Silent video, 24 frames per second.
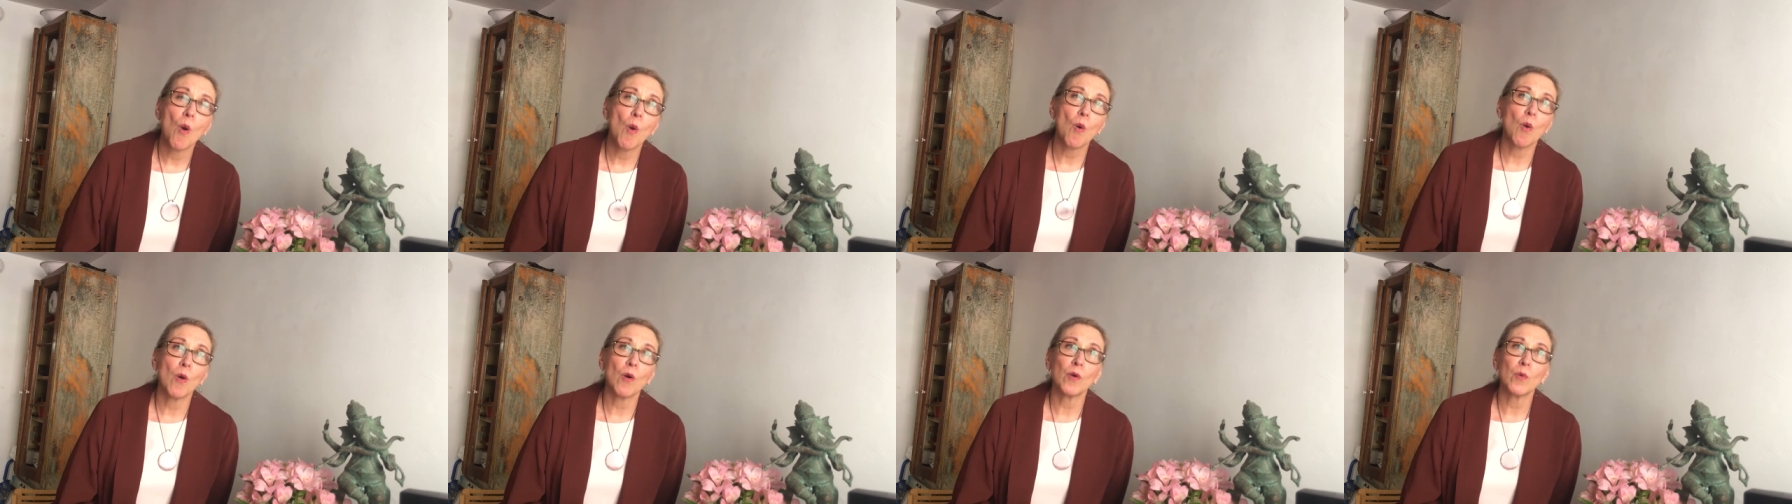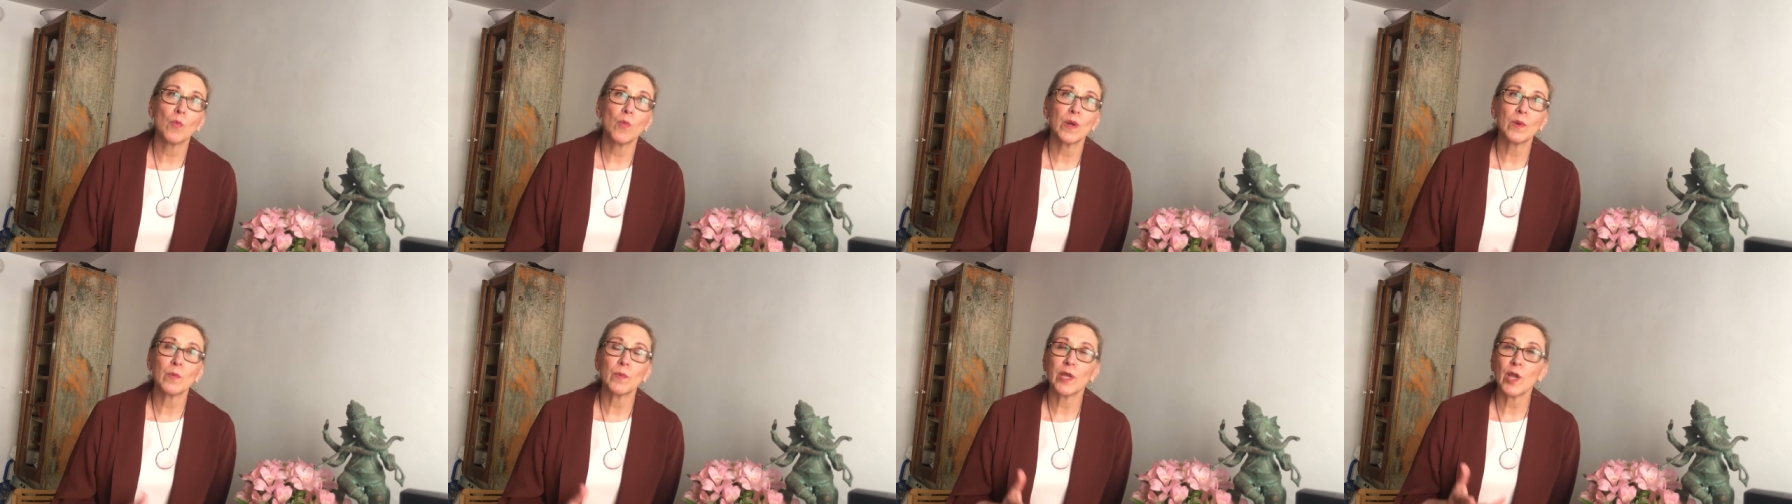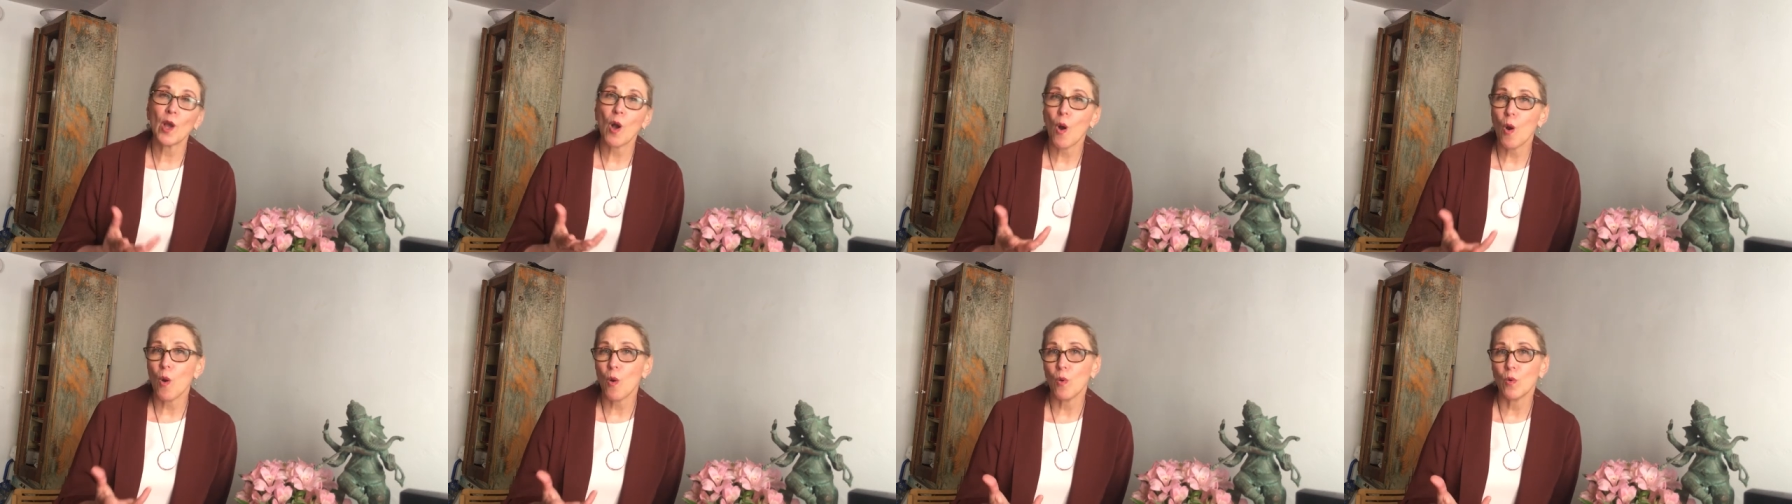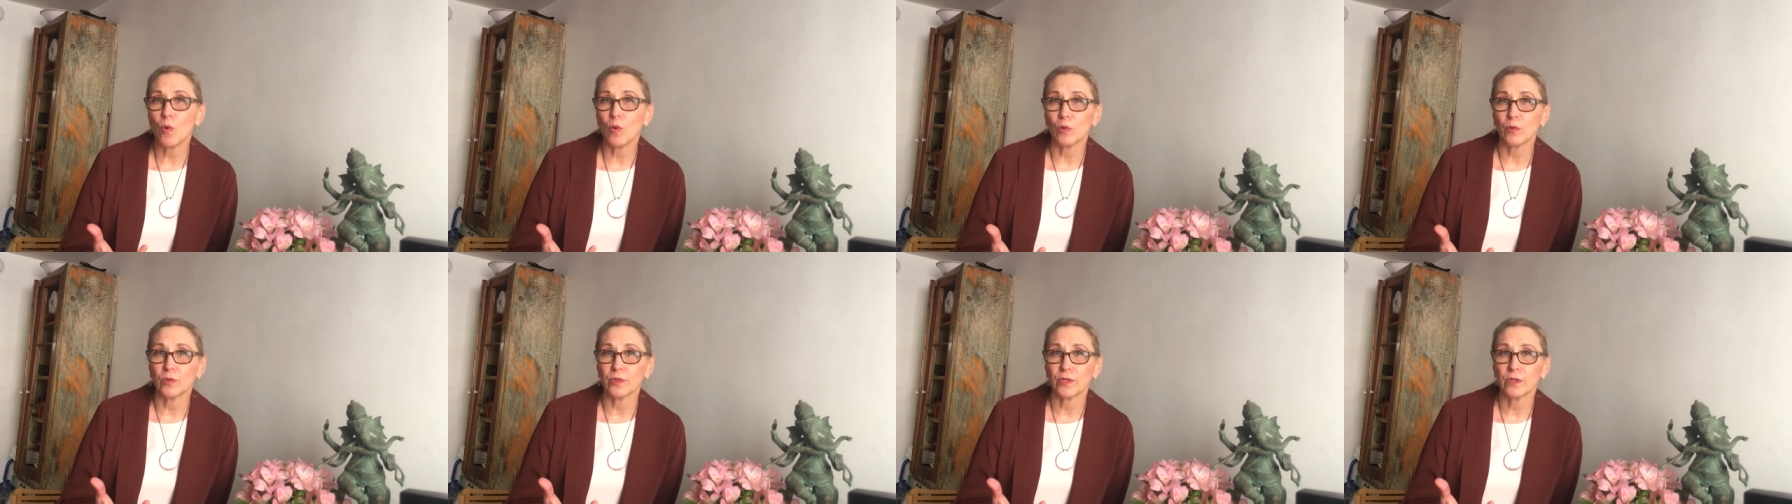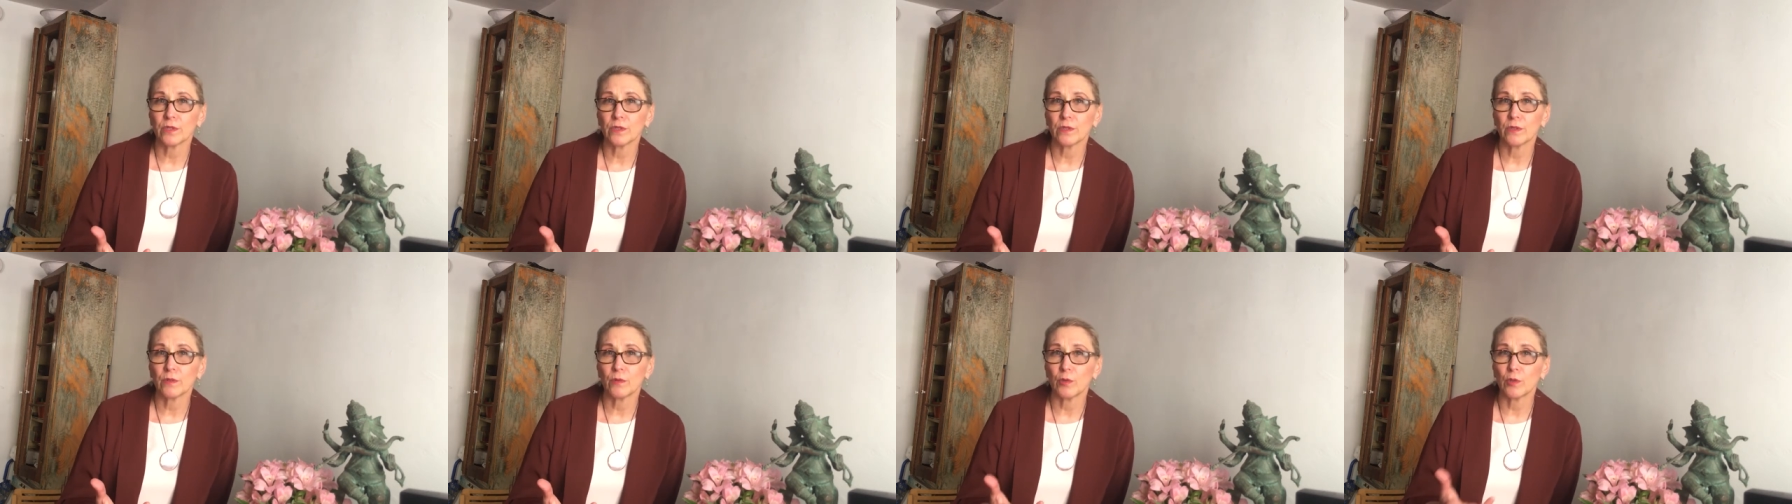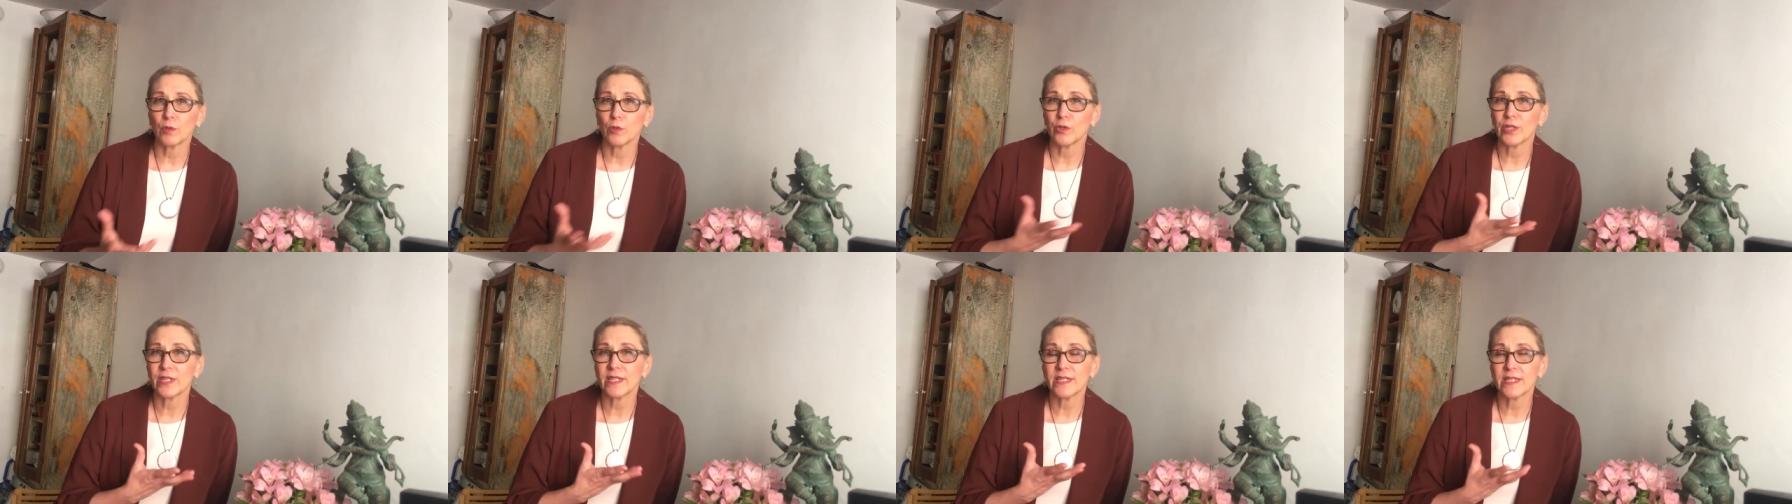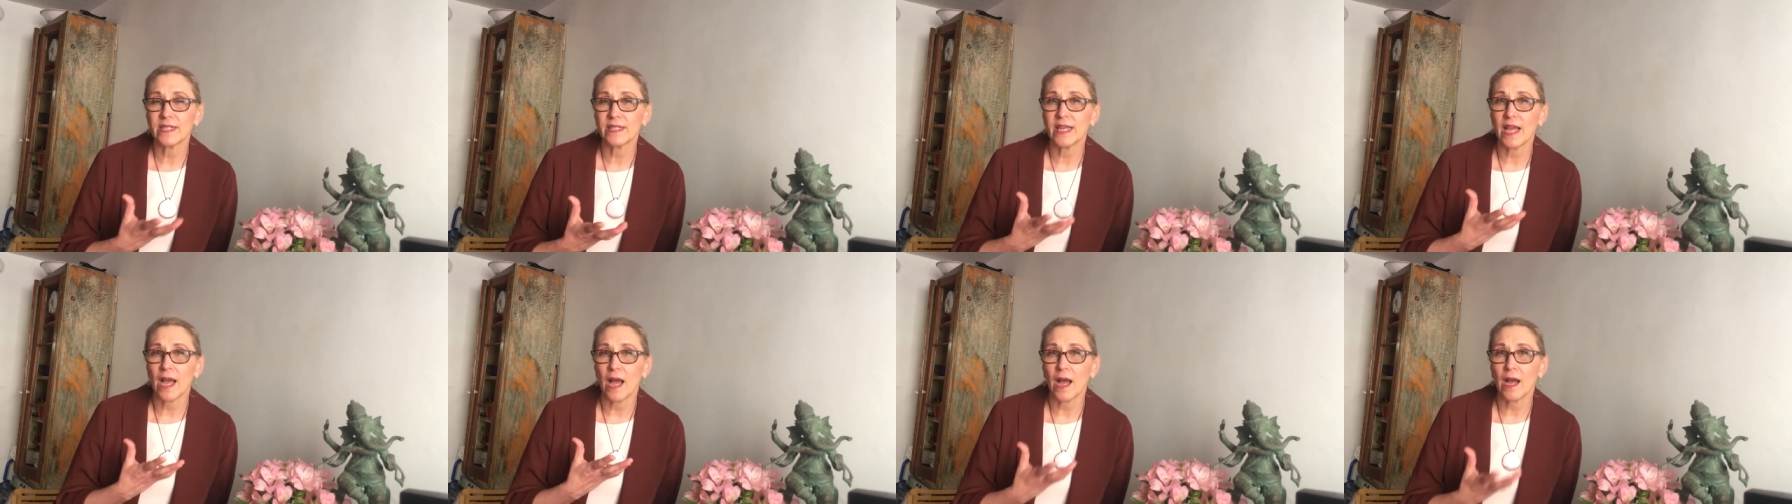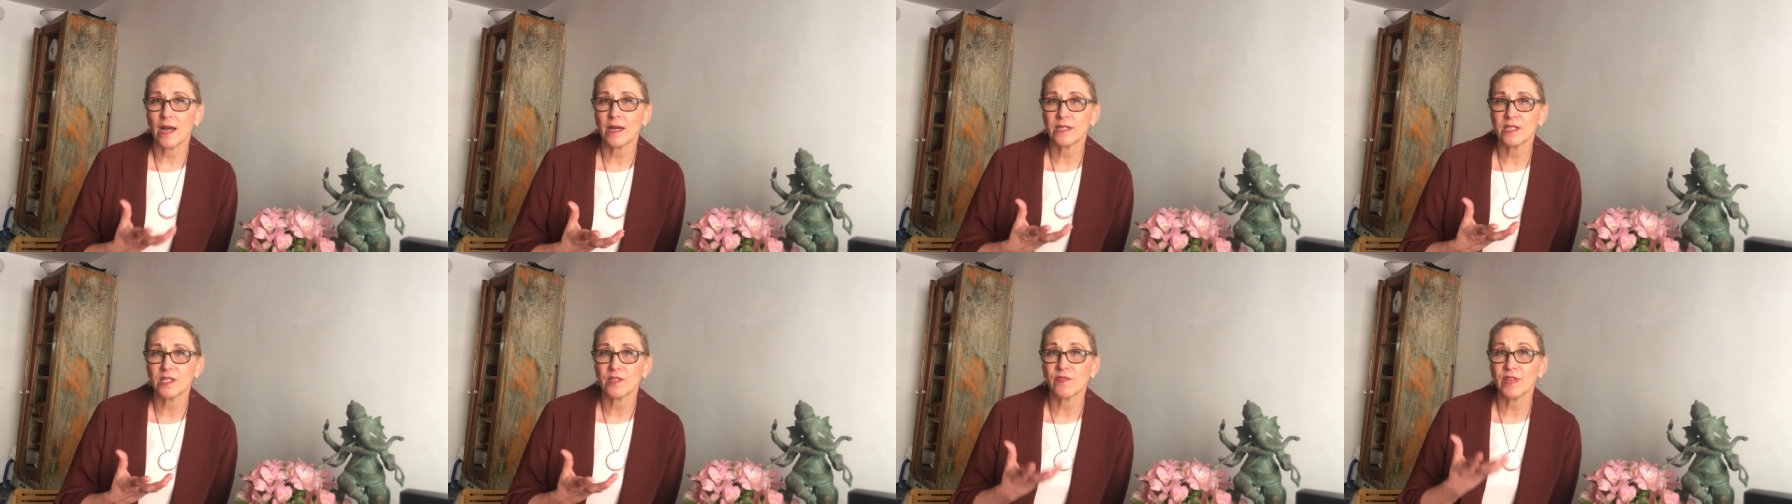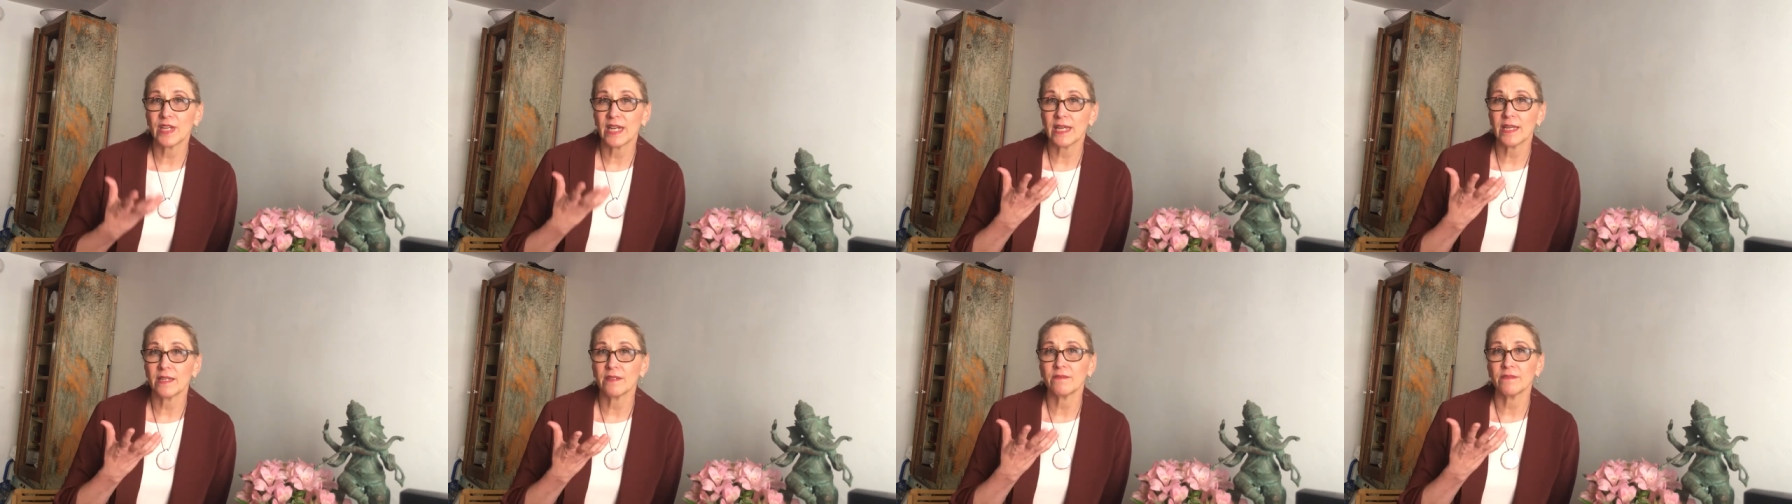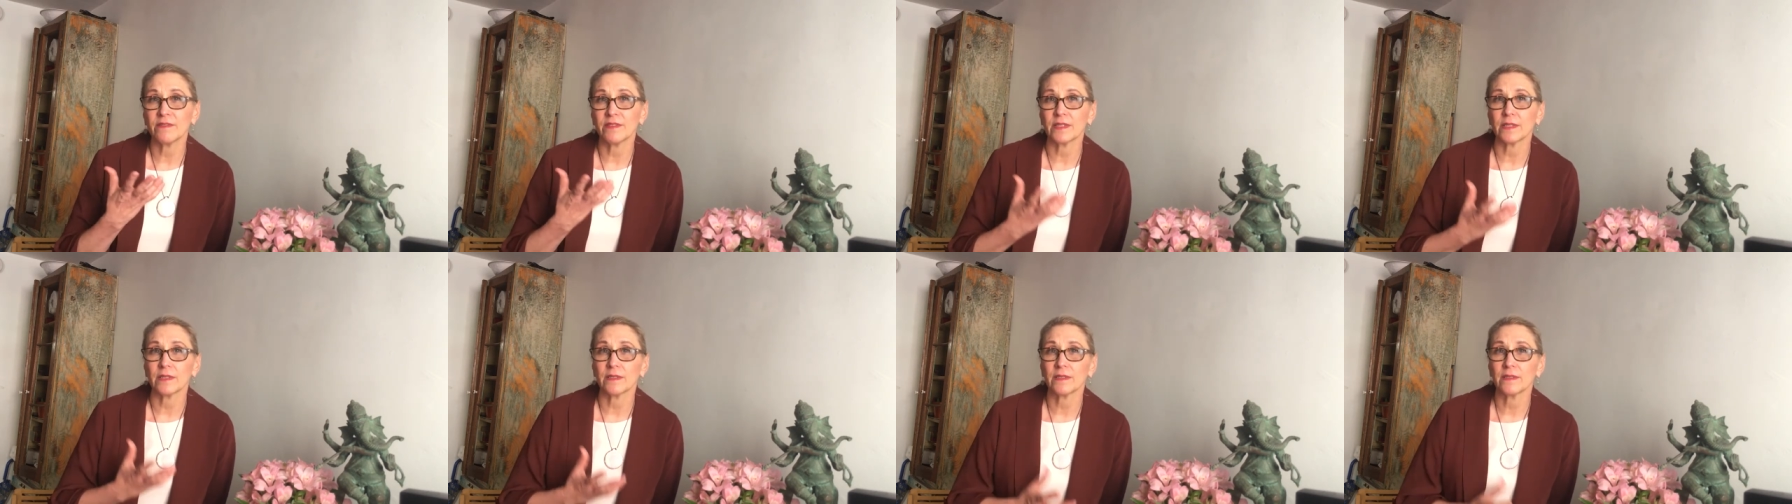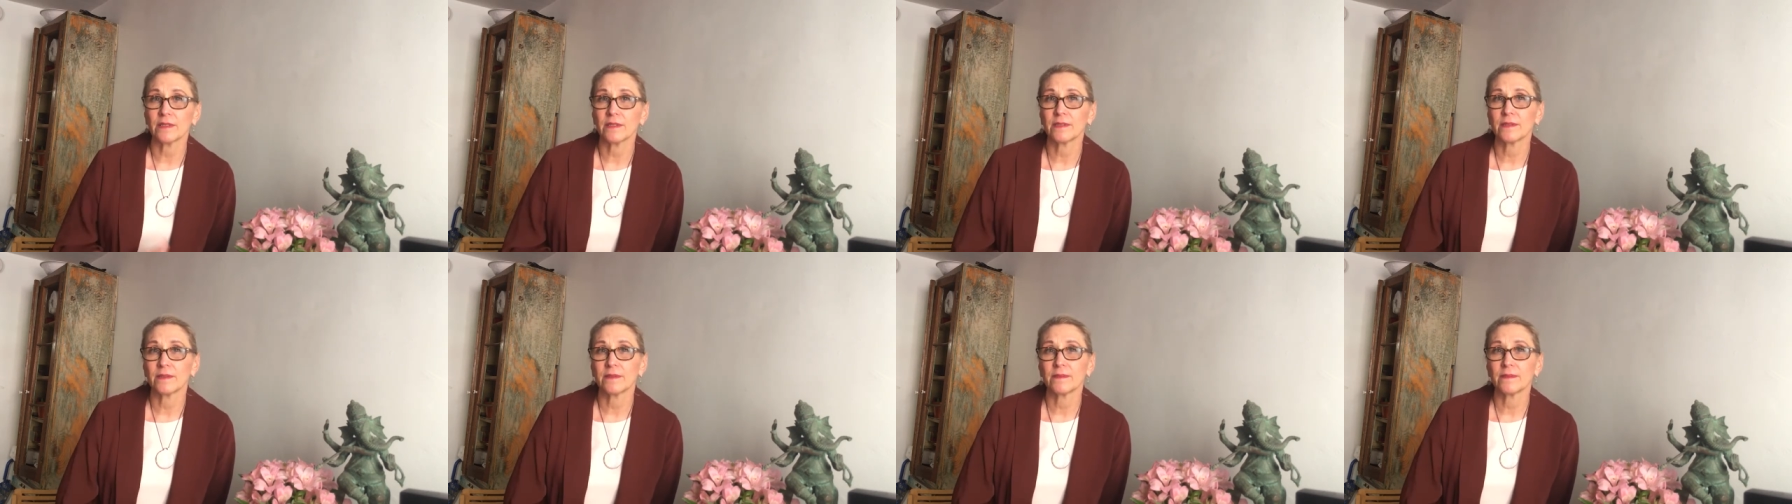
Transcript: or when we hold or look into the eyes of an infant.